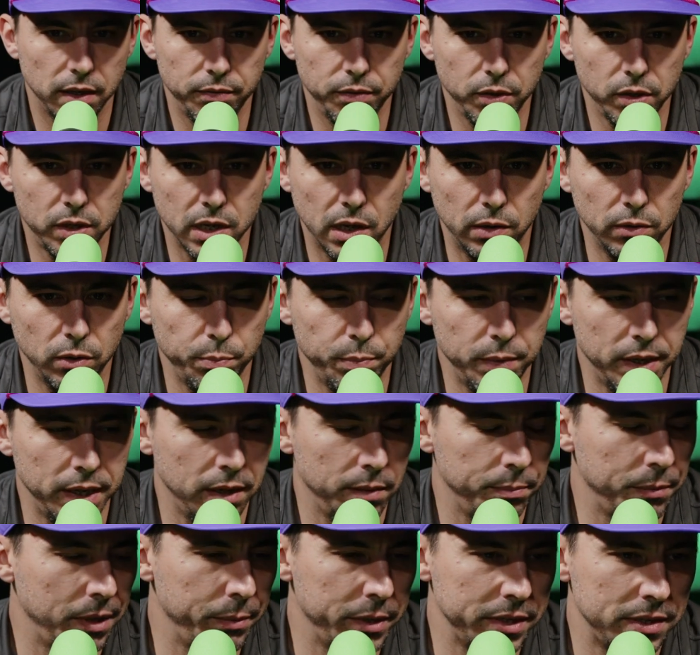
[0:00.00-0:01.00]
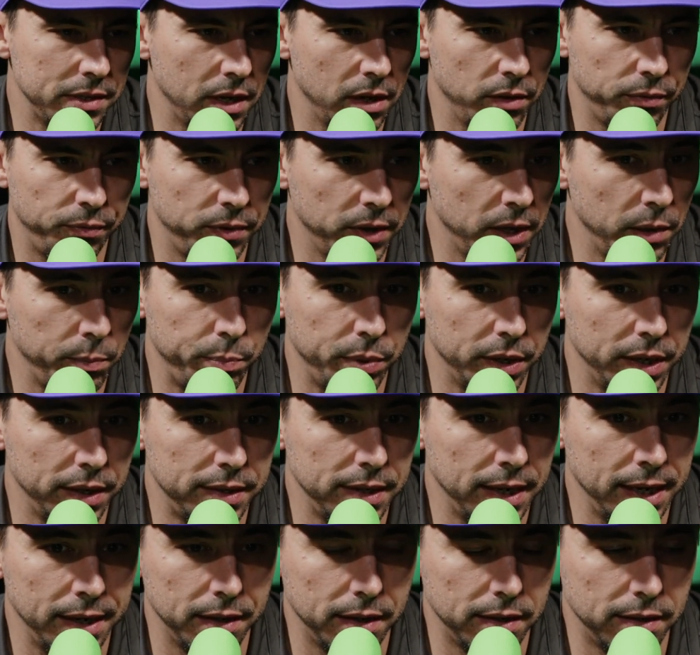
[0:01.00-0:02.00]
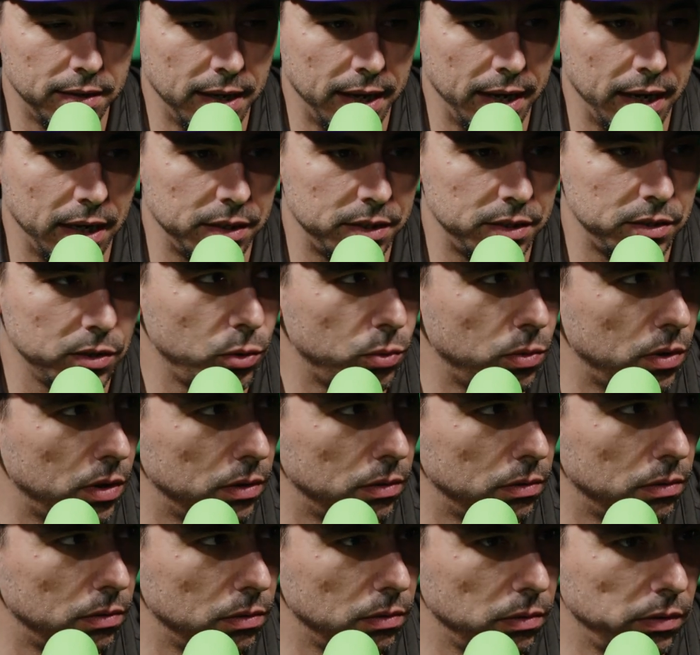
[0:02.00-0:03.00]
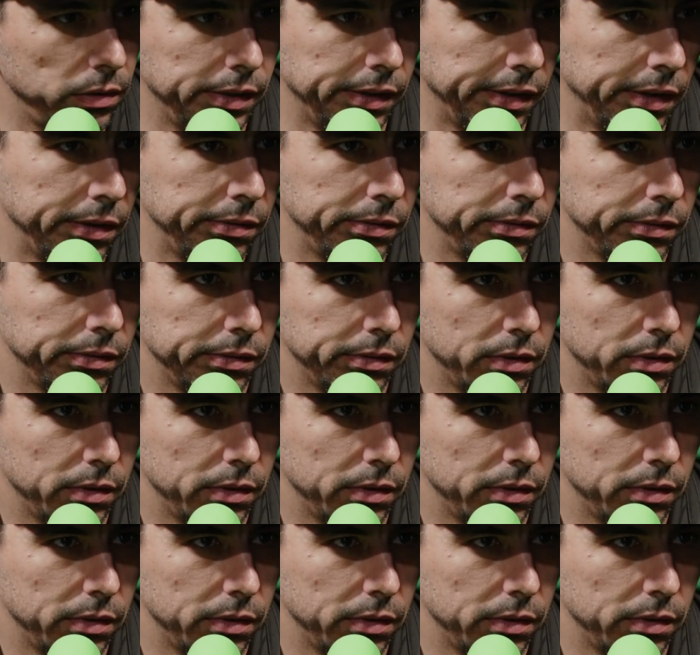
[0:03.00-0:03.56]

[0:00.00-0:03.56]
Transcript: you come to me, maybe it's not a fit, but at the end of the day, I still want, you know,